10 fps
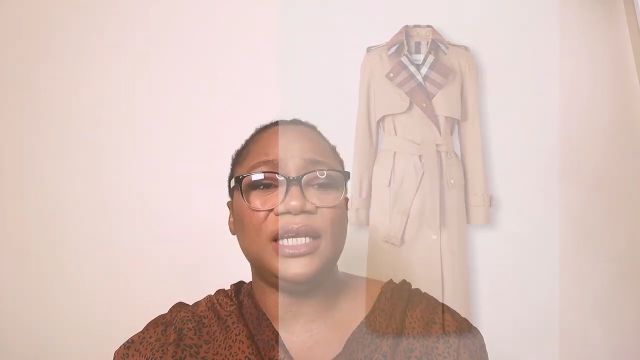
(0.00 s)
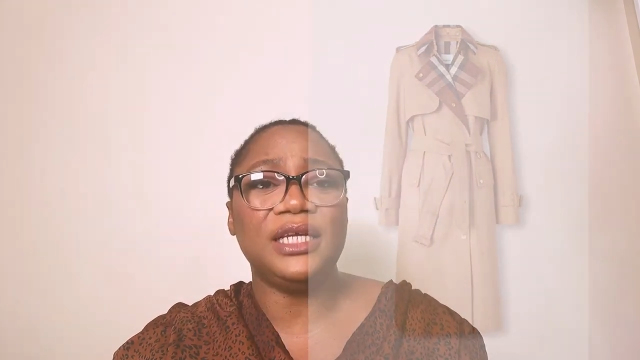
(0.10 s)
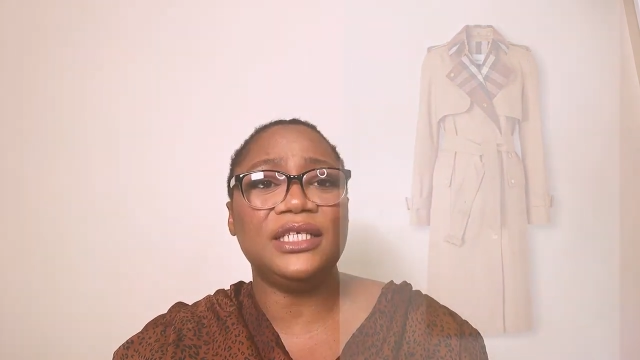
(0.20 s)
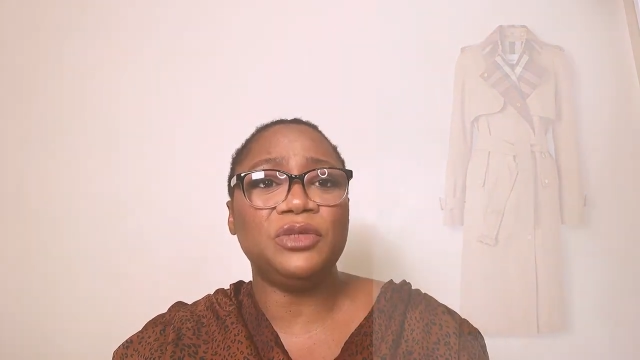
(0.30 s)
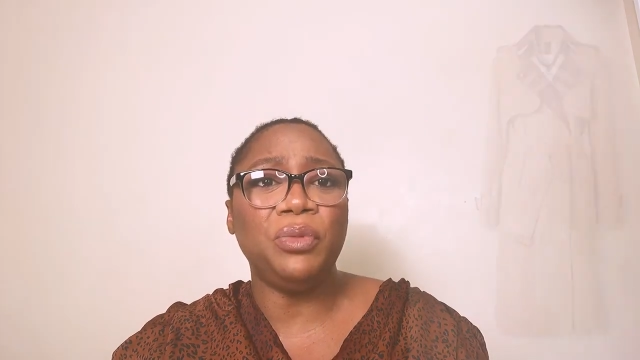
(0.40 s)

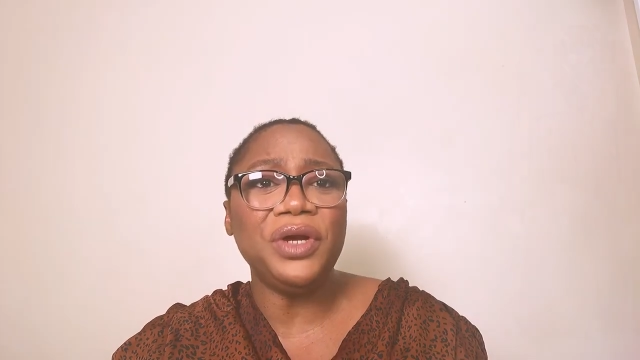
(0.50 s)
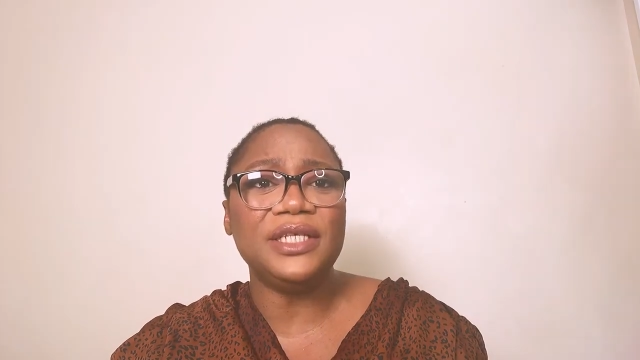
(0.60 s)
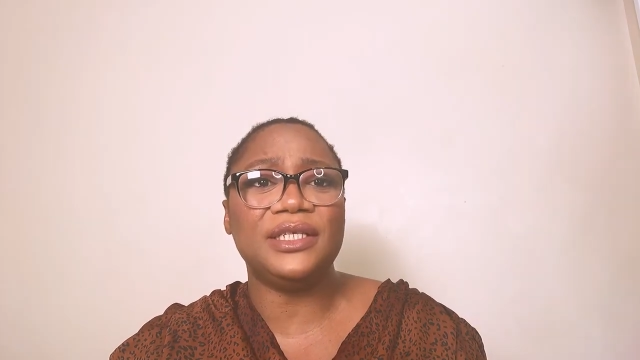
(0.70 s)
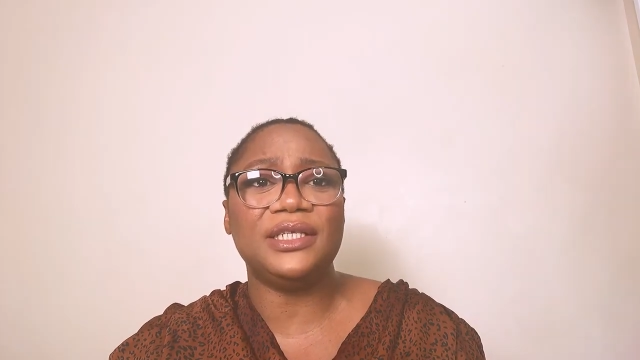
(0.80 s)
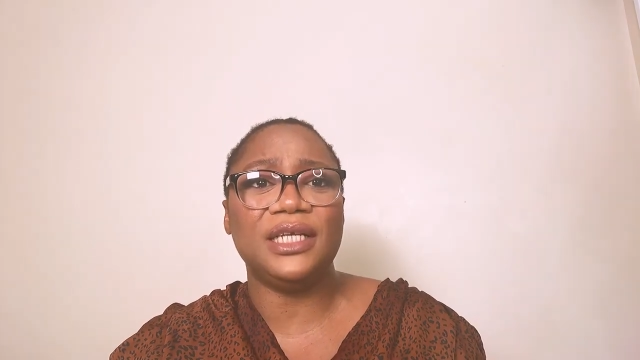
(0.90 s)
in spring
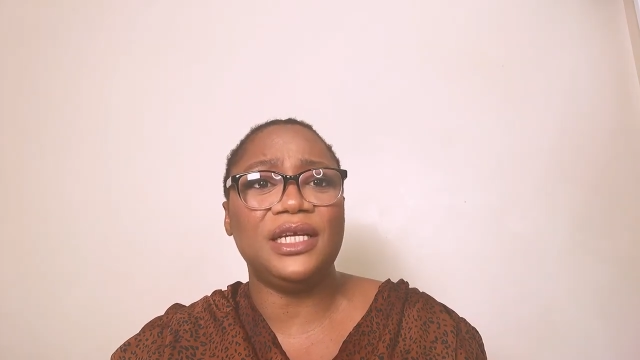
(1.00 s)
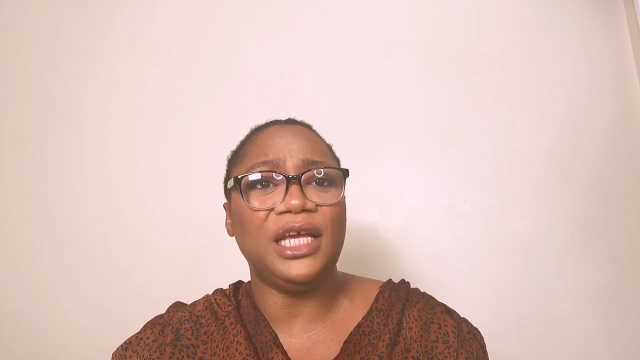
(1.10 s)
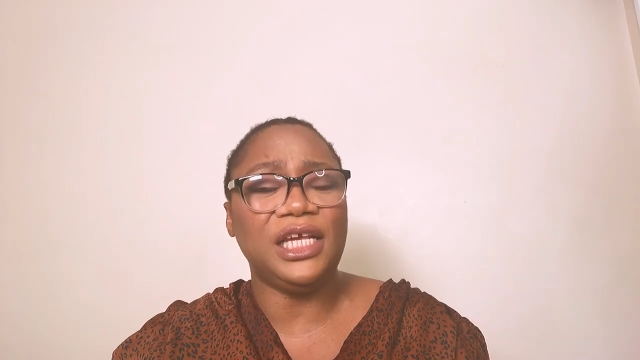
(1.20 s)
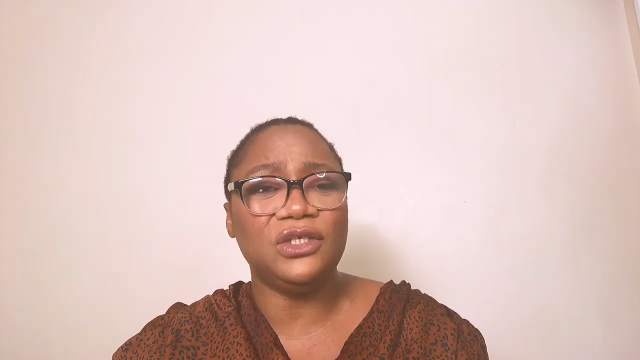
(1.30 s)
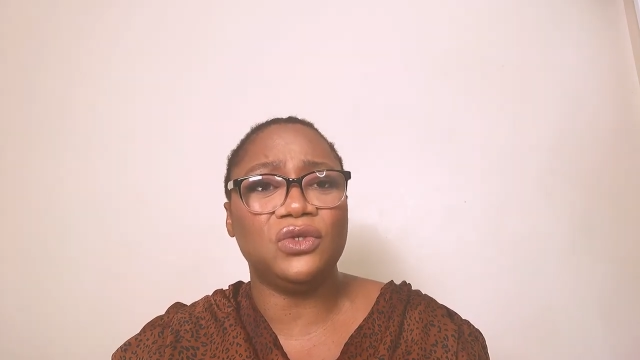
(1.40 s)
season
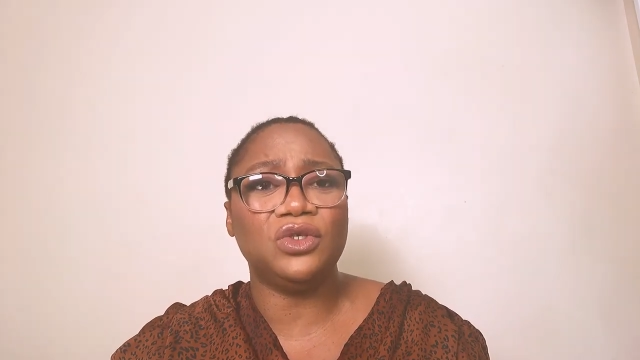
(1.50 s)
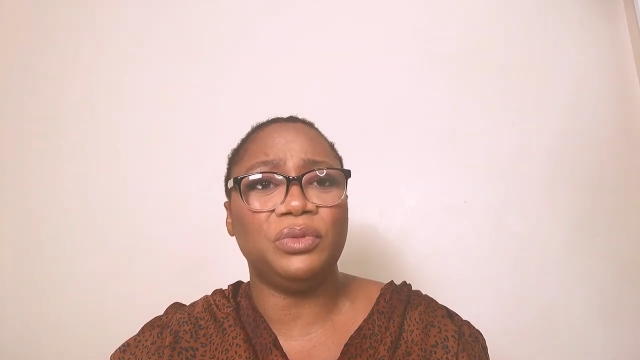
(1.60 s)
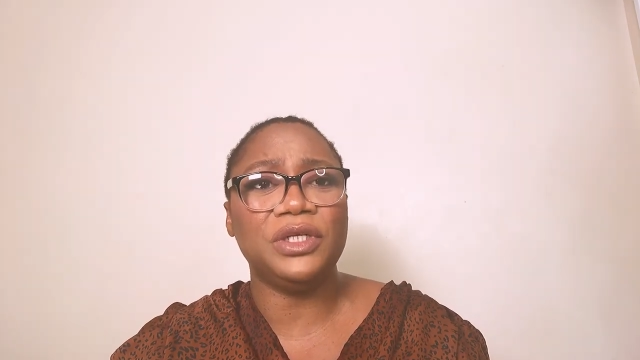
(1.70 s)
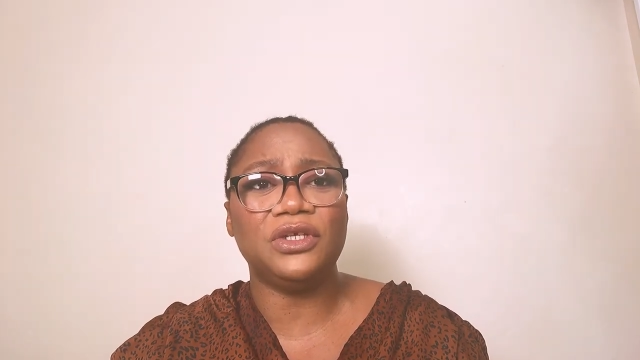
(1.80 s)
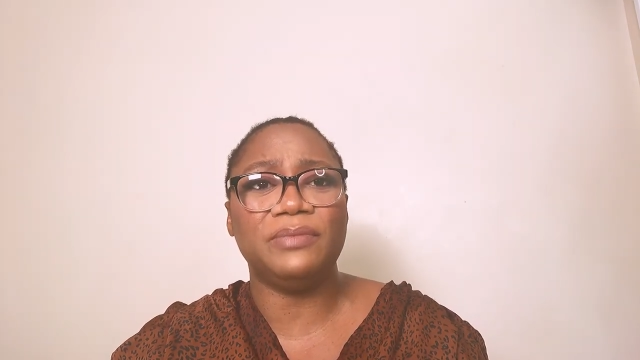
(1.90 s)
into
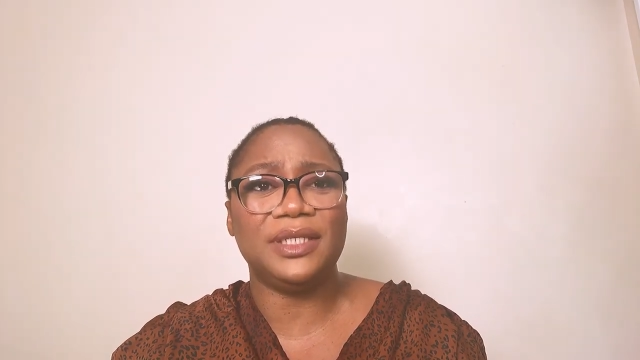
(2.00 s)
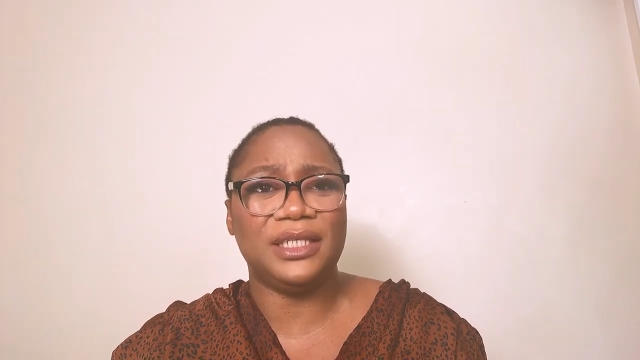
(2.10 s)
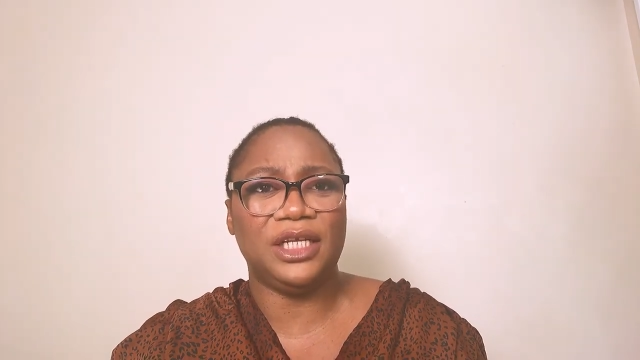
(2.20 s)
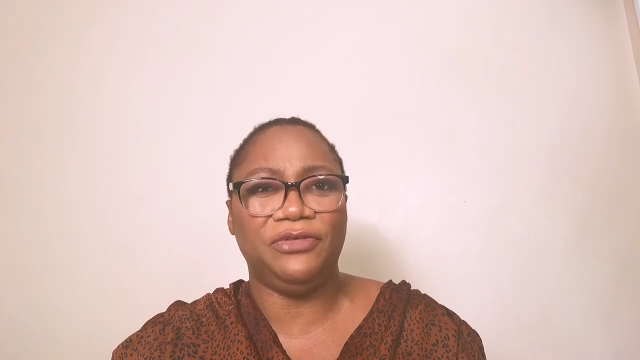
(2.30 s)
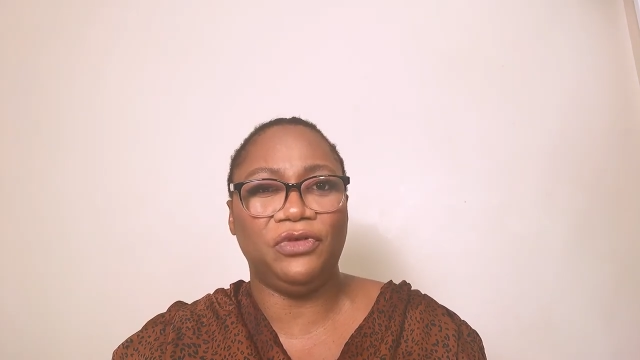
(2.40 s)
spring summer
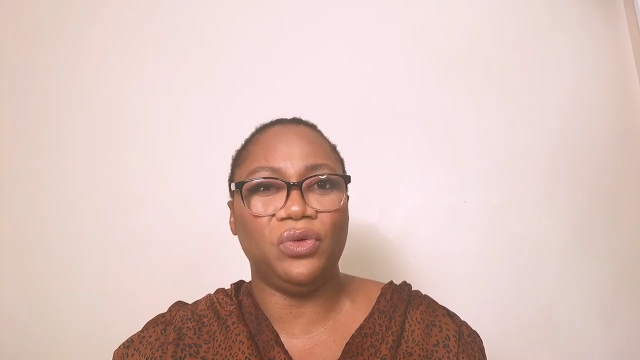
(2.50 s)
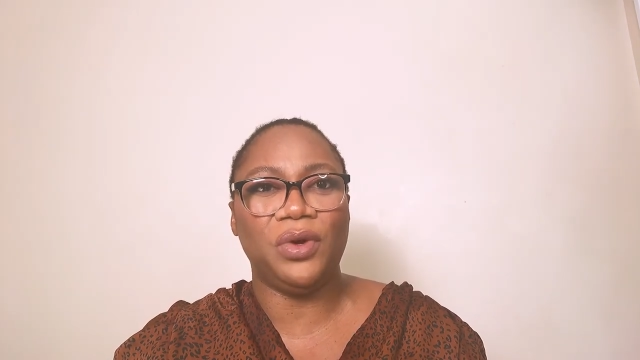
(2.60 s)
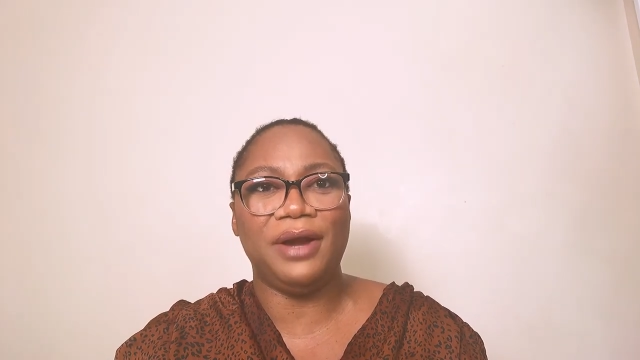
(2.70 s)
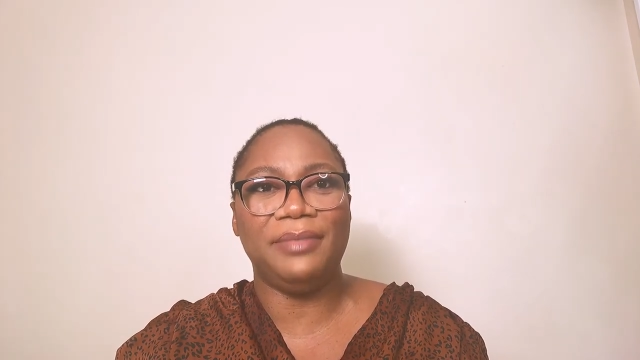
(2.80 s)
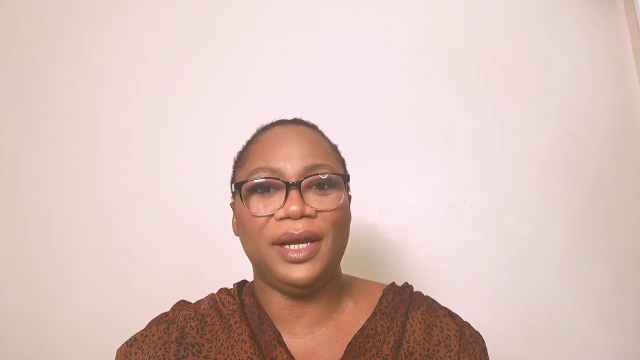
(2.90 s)
season if you know
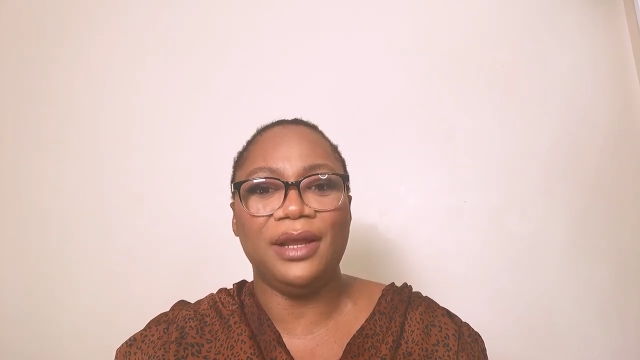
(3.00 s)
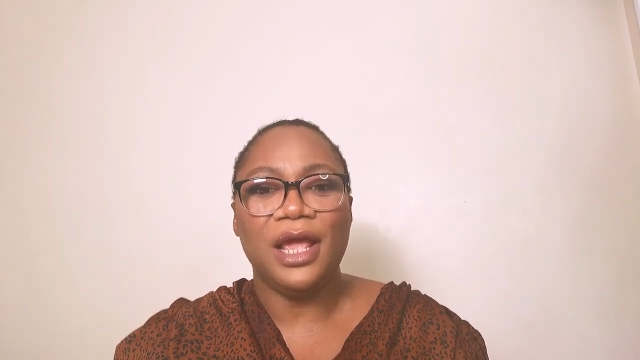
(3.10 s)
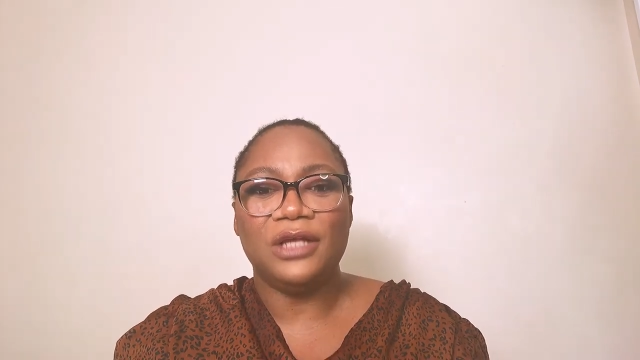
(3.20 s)
what i mean